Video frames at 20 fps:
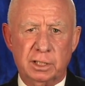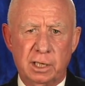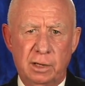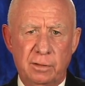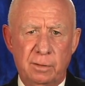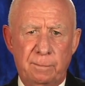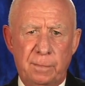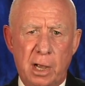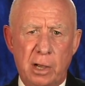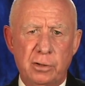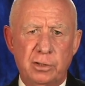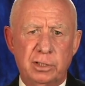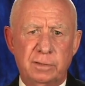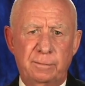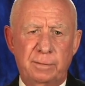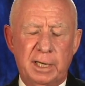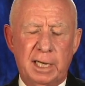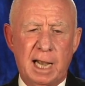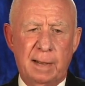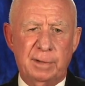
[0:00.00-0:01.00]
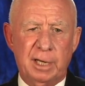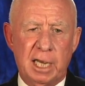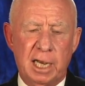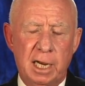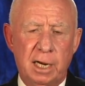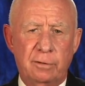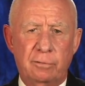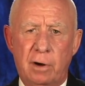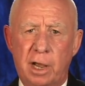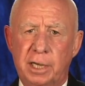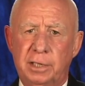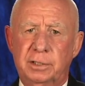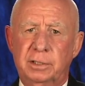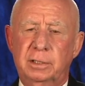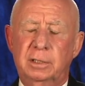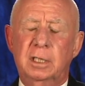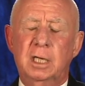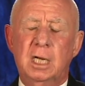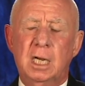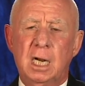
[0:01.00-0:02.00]
So the bones are becoming
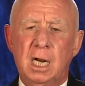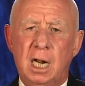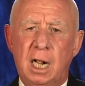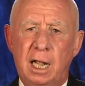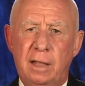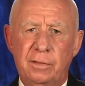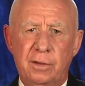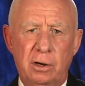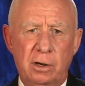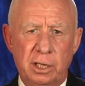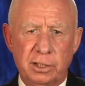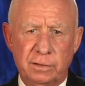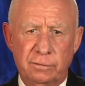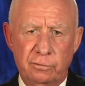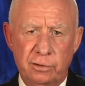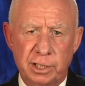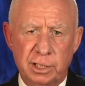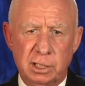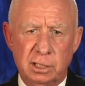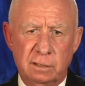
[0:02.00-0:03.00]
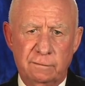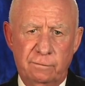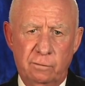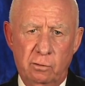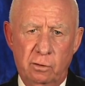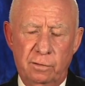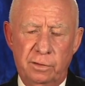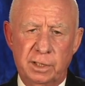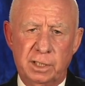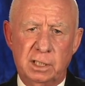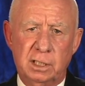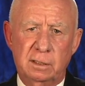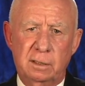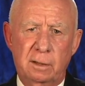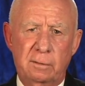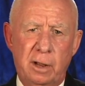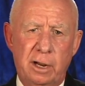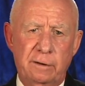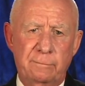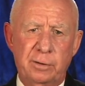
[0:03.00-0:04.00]
aerated. And there are lots of reasons for this. A
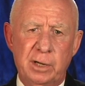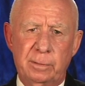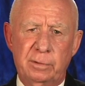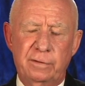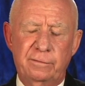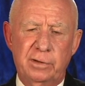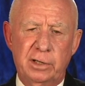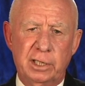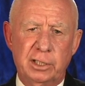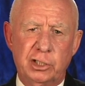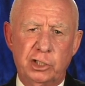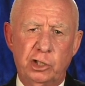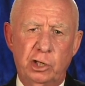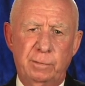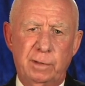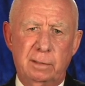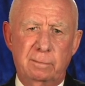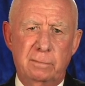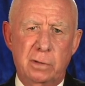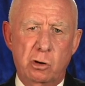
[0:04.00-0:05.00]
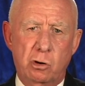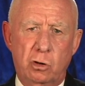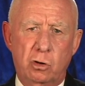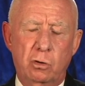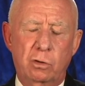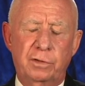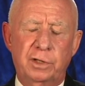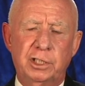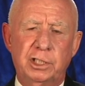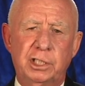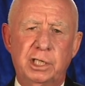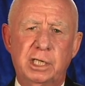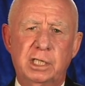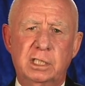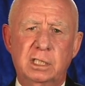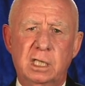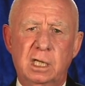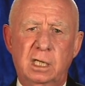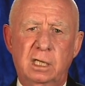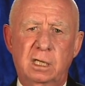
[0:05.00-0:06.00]
lot of people have been consuming milk all these
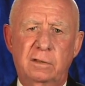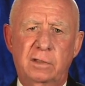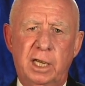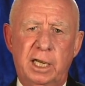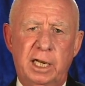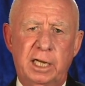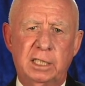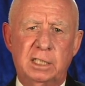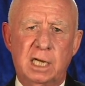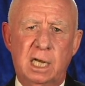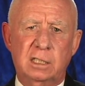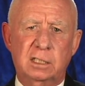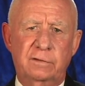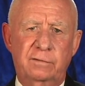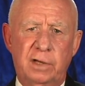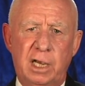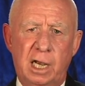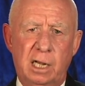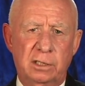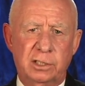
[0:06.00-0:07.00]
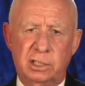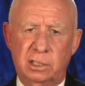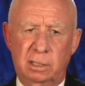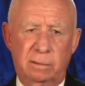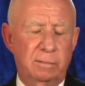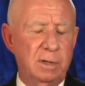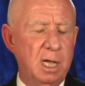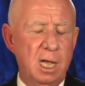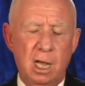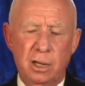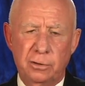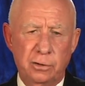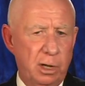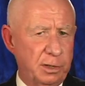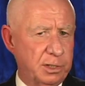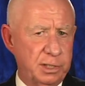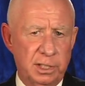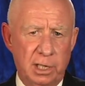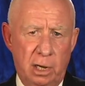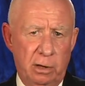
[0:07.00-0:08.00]
years thinking they're getting tons of calcium.
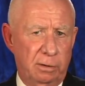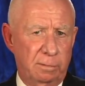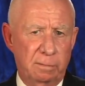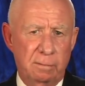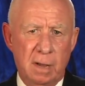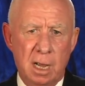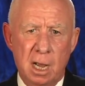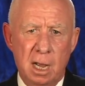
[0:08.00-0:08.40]
Not so.